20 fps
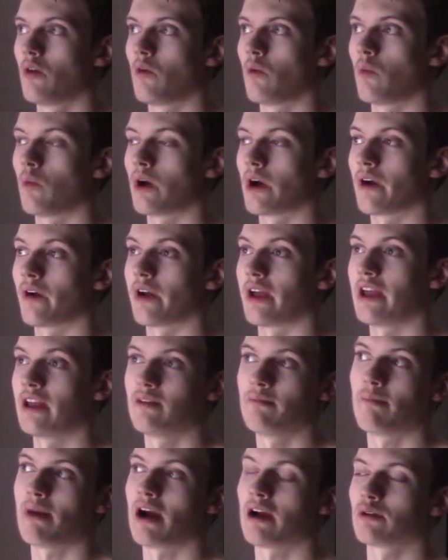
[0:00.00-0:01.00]
where
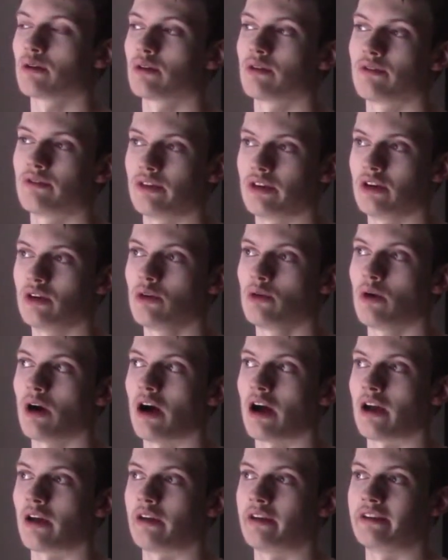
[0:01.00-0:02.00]
in my review,
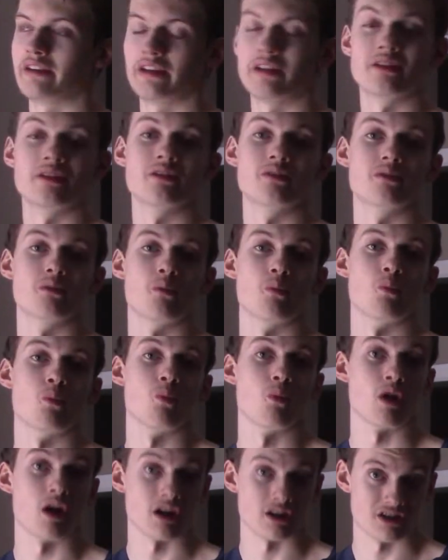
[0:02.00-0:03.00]
I didn't
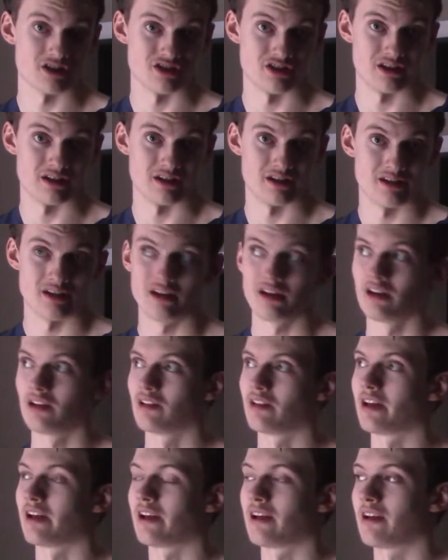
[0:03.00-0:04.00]
watch
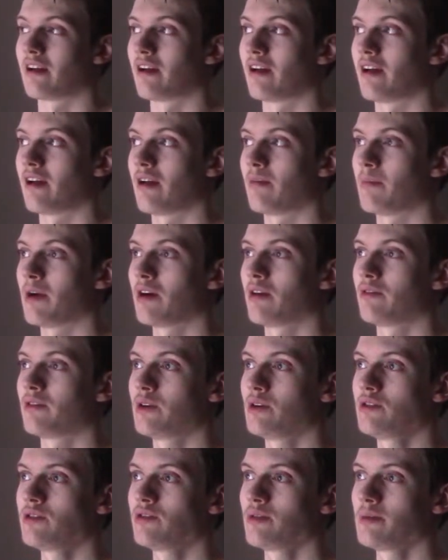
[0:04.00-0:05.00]
it. Like, in my
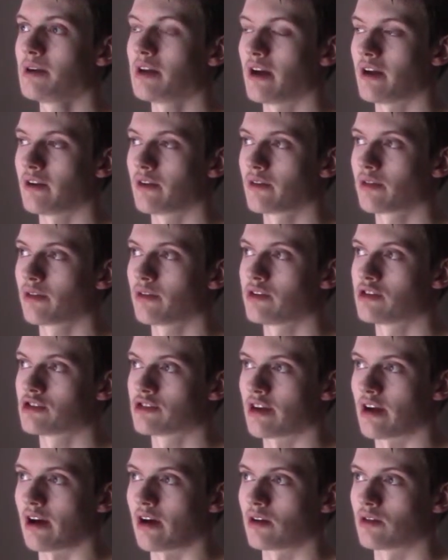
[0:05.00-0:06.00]
reviews from An Unearthly
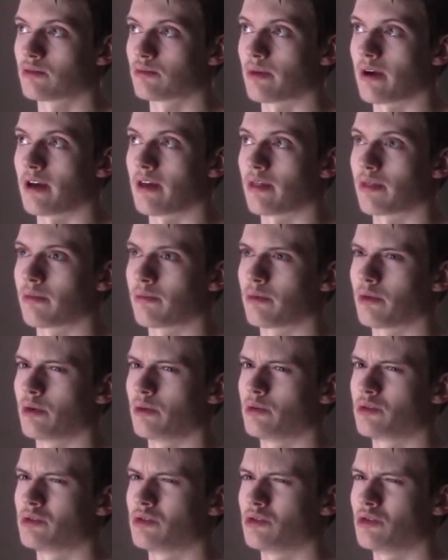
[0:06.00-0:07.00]
Child right
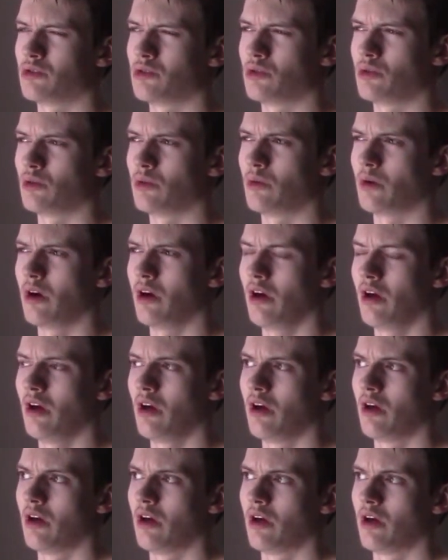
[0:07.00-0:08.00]
through to
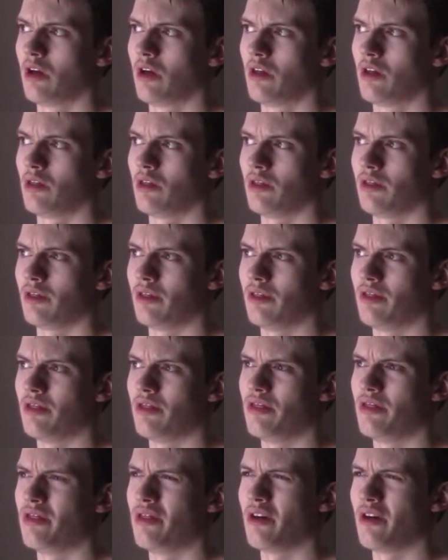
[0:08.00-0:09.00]

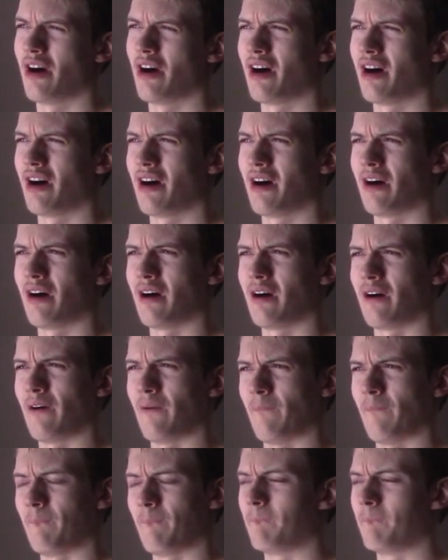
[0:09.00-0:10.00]
the,
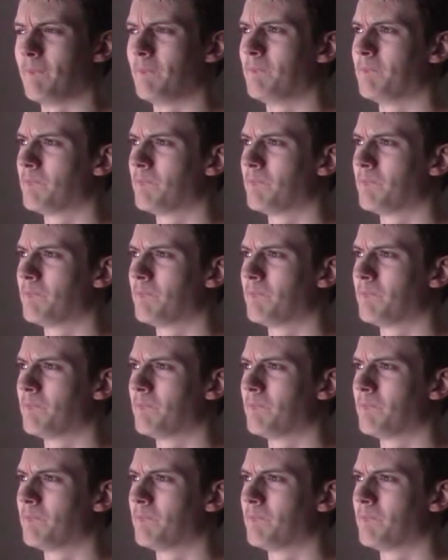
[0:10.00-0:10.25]
um,